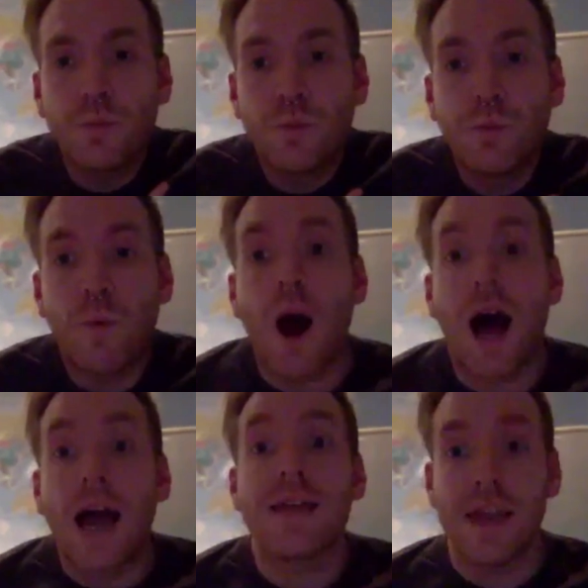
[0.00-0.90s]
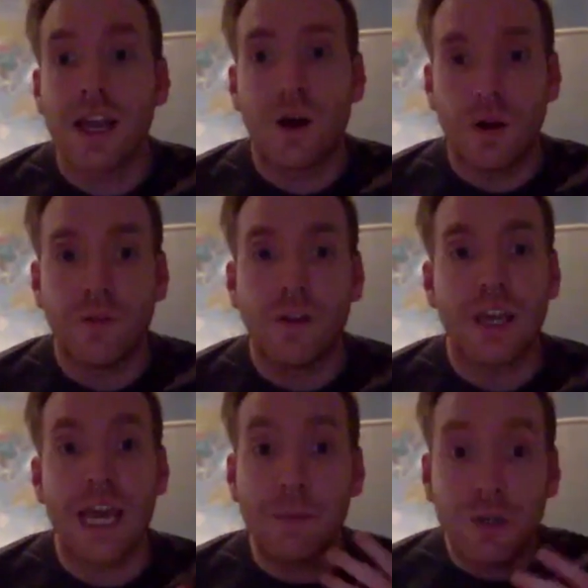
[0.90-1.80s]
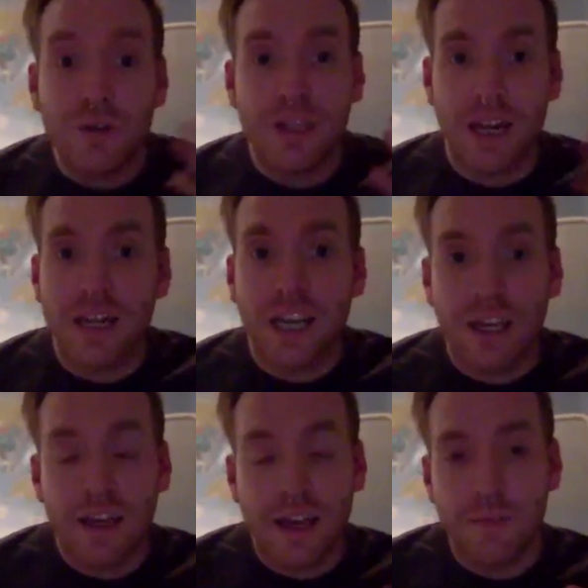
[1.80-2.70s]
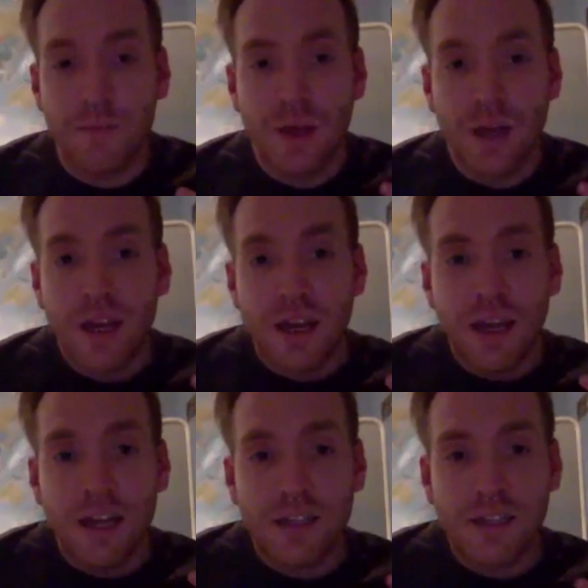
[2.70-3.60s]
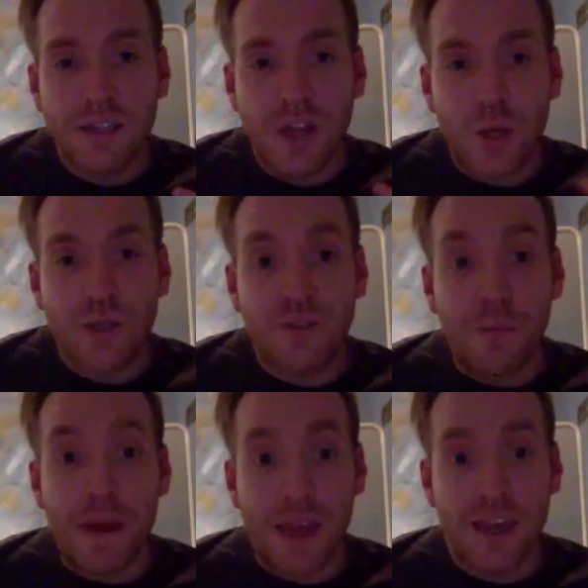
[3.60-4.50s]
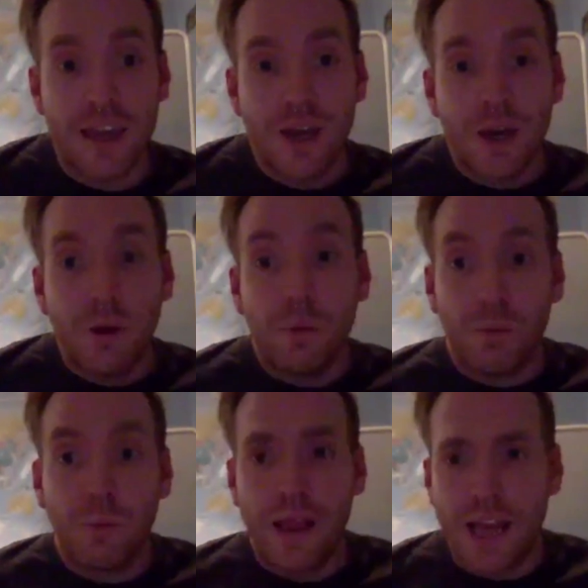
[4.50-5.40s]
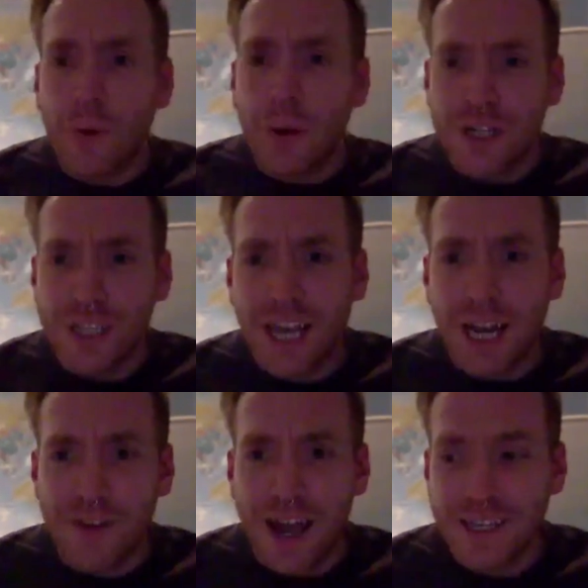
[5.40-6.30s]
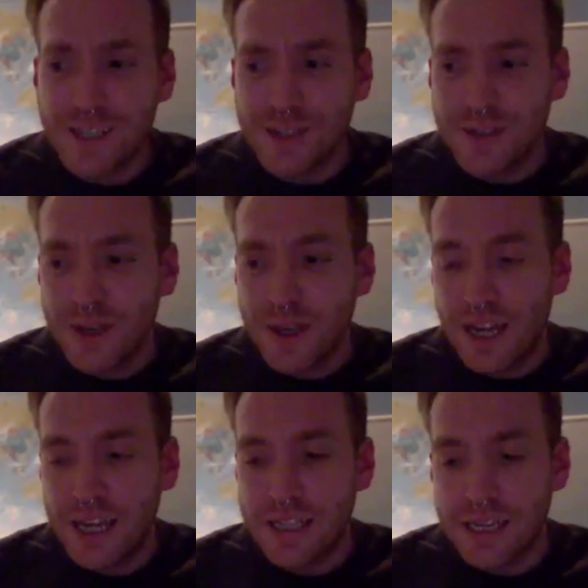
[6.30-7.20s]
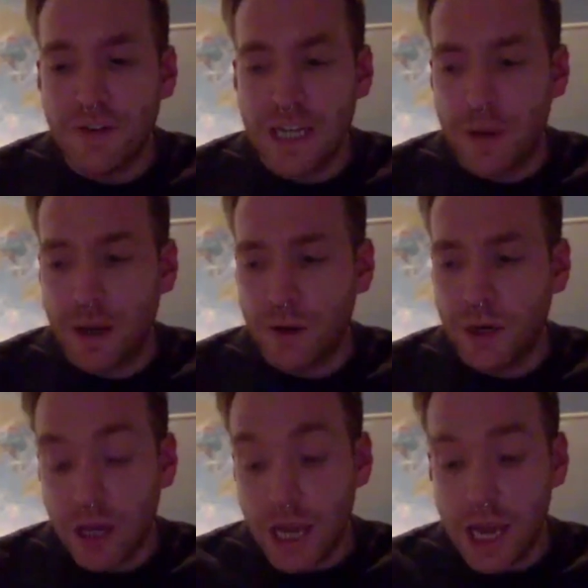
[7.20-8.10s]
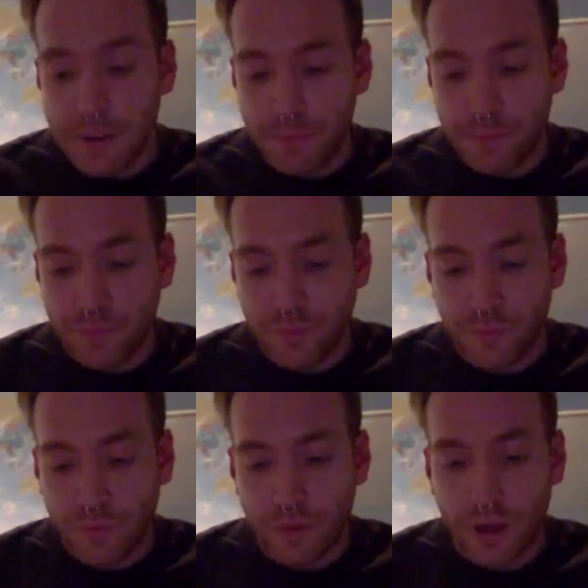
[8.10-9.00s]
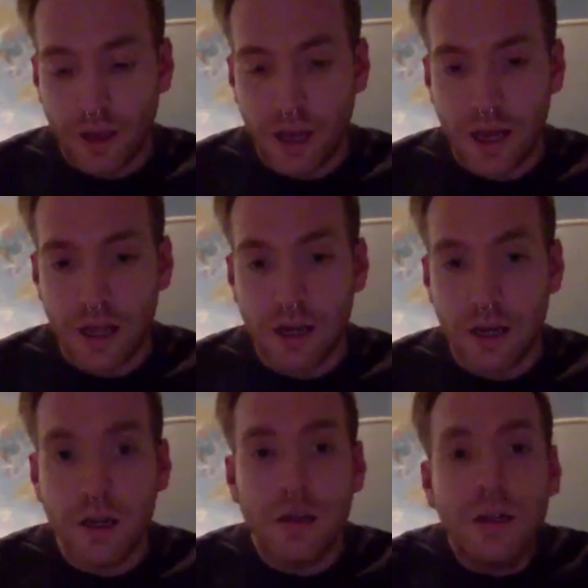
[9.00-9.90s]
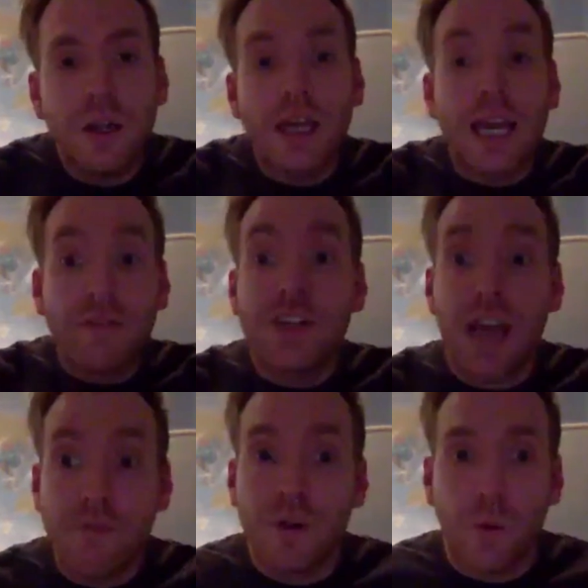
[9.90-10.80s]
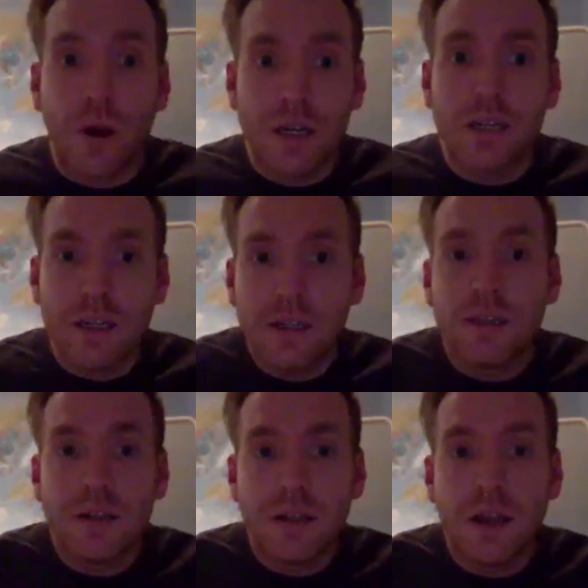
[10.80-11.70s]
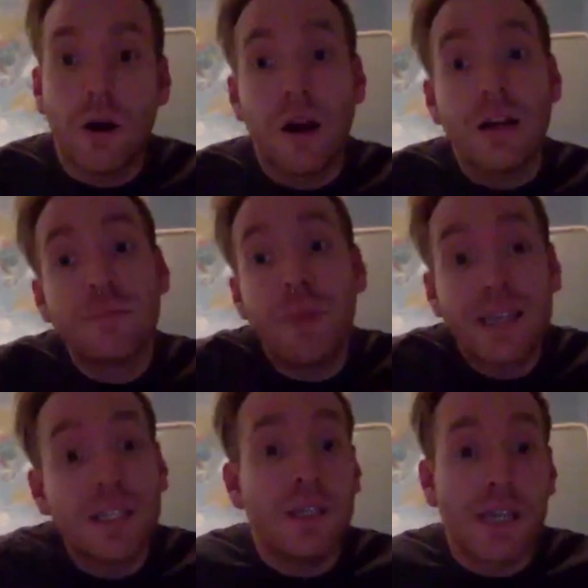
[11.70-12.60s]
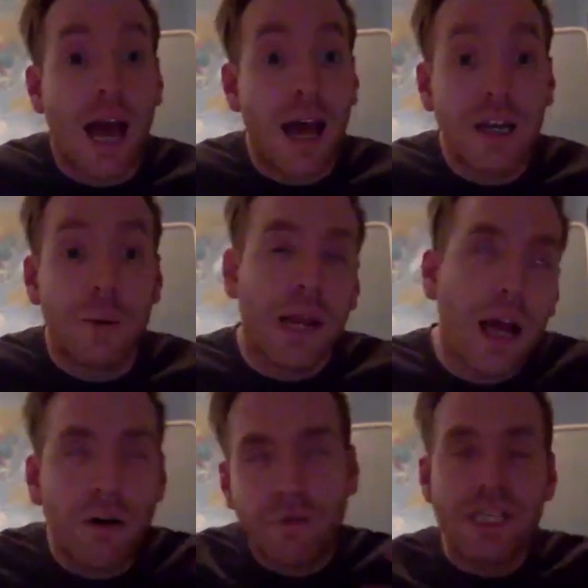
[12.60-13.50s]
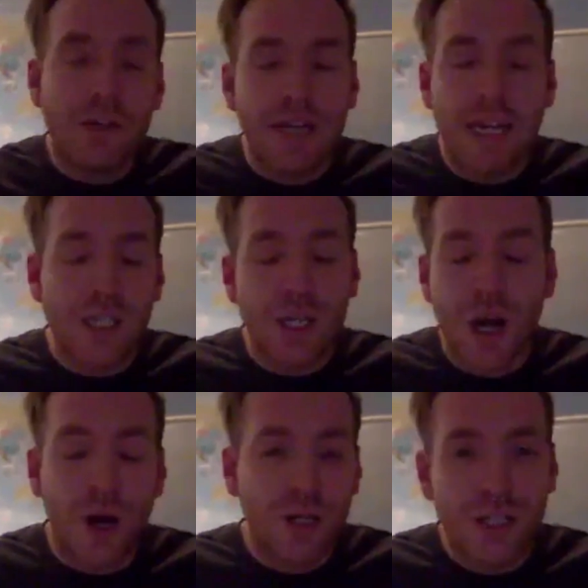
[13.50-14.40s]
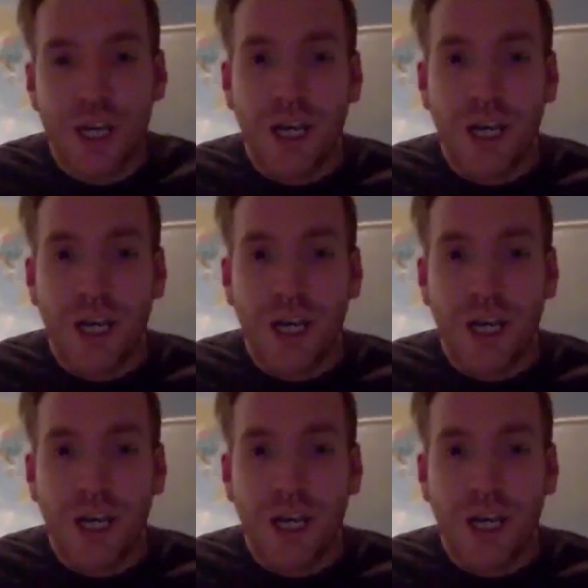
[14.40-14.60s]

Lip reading: what I think of, or the imagery that it stirs for me when that question's kind of asked. And it's definitely about looking after everyone as best as you can. Now, obviously, I realise that you can't